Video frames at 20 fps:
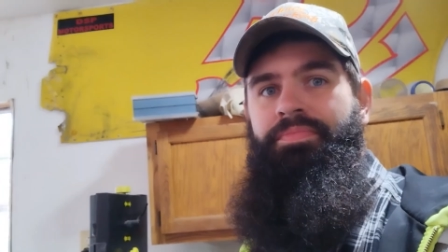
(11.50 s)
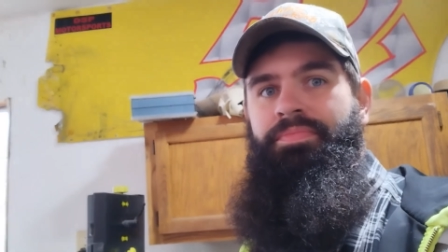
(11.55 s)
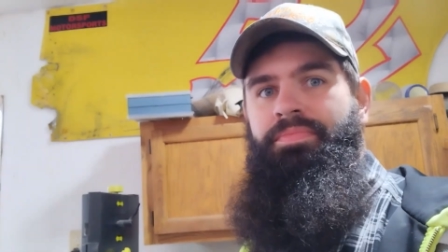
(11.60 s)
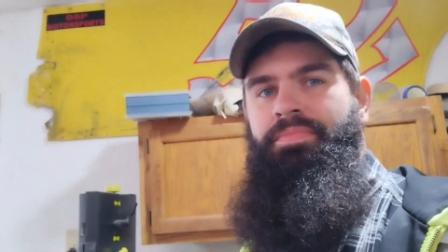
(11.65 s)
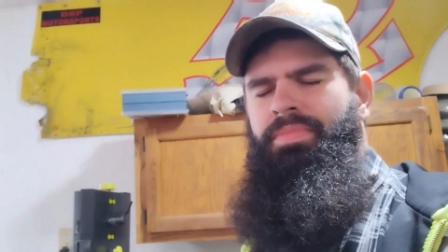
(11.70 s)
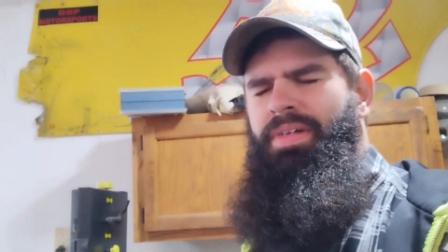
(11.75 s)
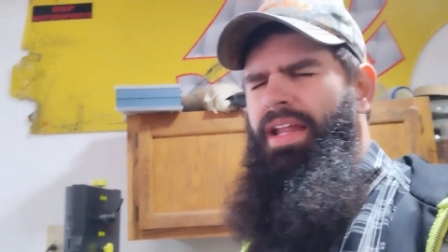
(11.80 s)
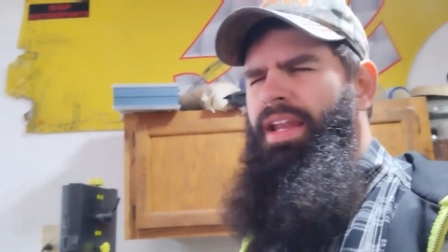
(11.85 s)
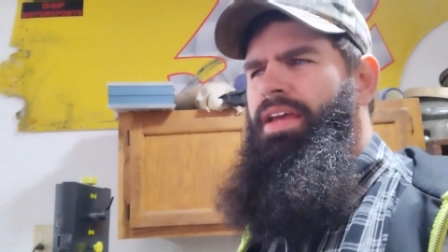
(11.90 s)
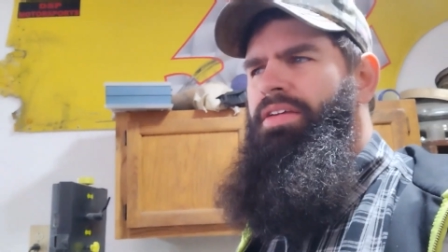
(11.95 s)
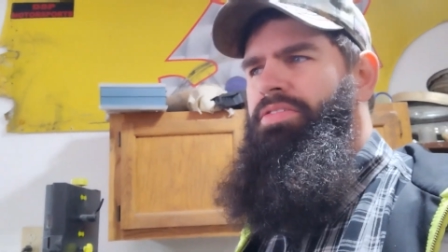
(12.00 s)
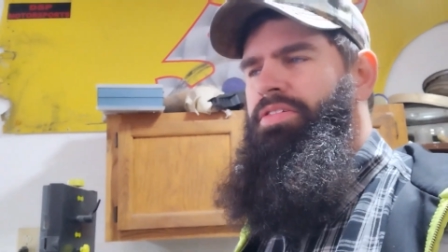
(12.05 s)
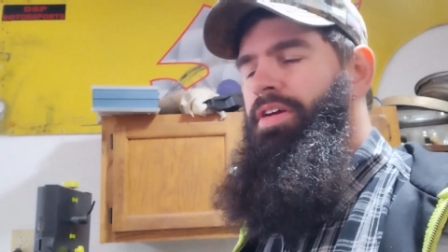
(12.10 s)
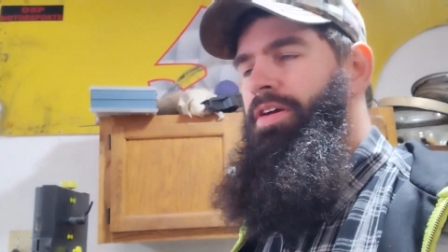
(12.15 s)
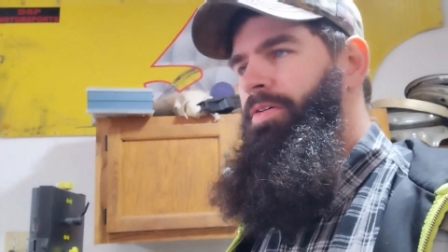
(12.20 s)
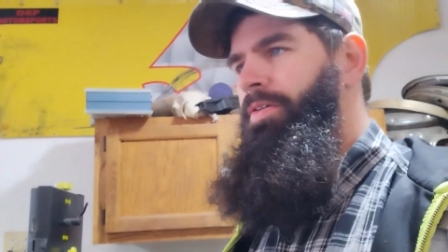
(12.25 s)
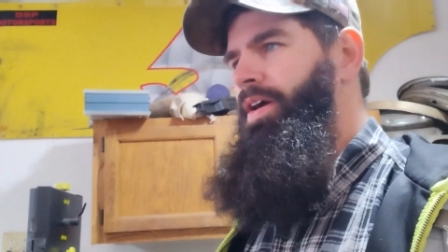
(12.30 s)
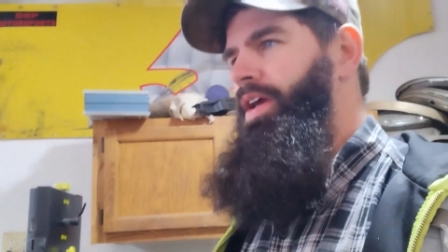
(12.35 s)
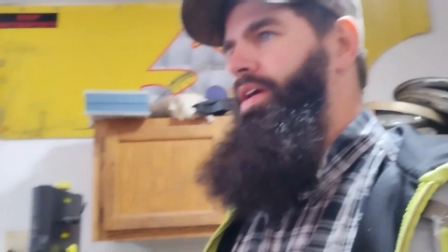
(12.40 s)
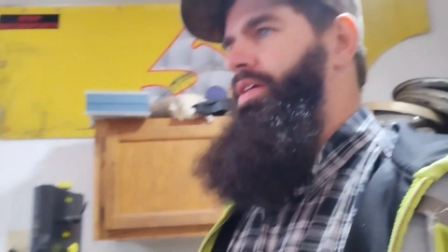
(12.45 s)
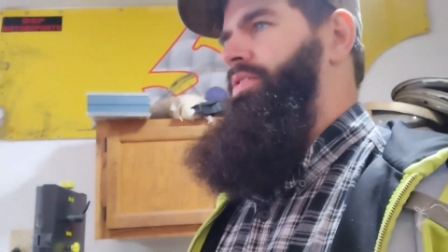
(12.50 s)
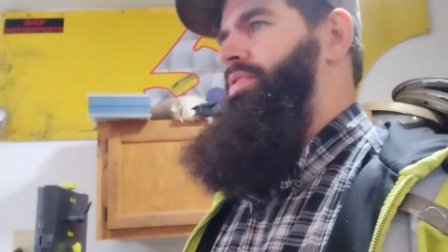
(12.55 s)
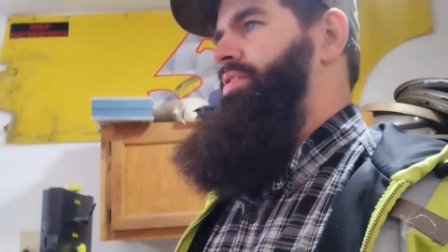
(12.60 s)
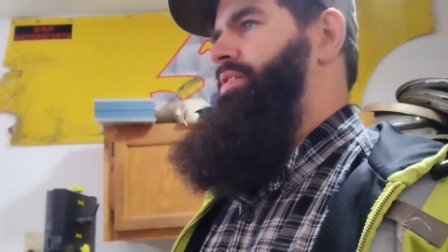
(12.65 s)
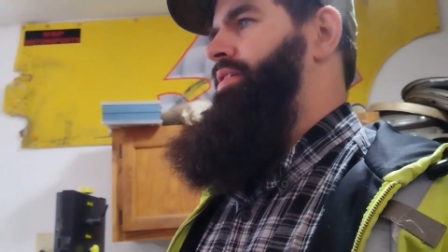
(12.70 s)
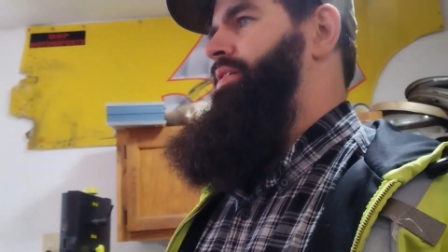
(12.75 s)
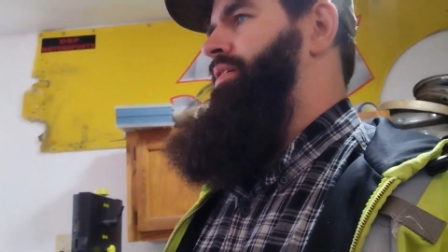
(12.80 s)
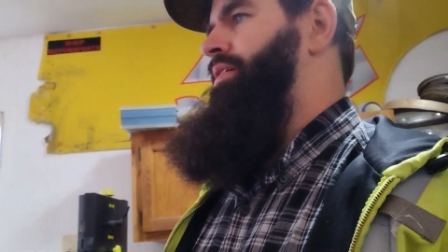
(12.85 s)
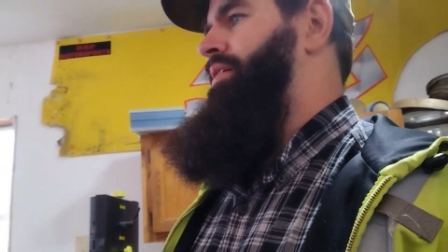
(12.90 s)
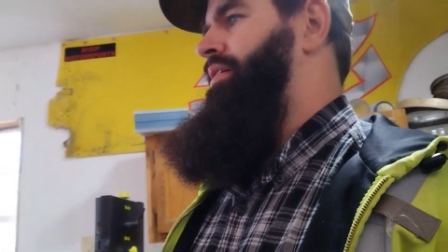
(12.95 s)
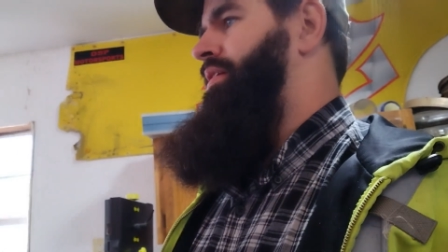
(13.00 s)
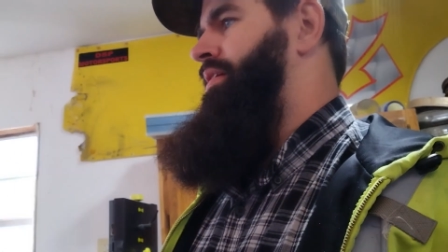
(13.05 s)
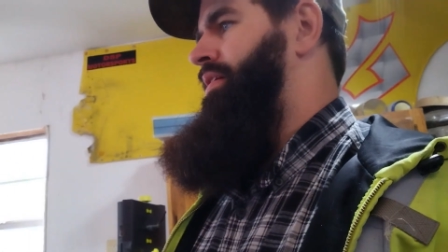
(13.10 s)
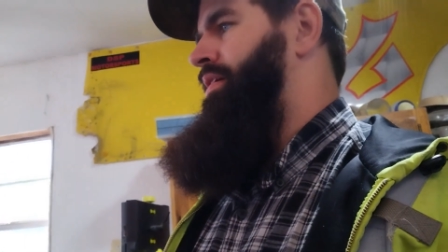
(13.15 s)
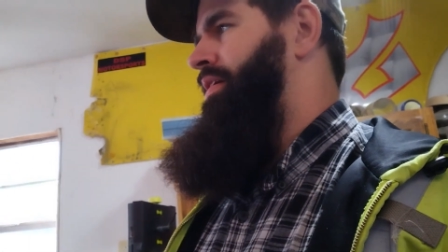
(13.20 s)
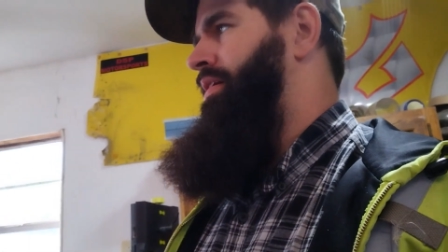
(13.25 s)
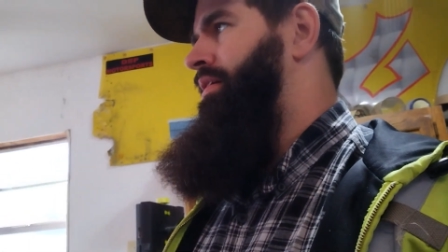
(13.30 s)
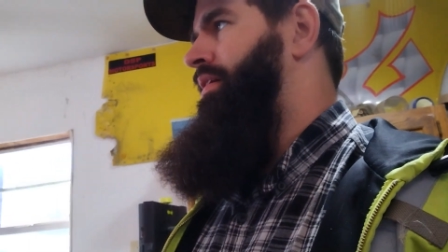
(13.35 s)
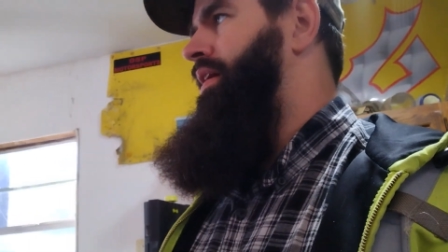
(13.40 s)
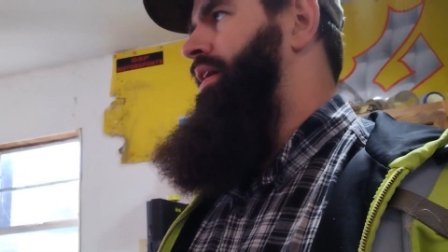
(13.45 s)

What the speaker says: At least 2 weeks. I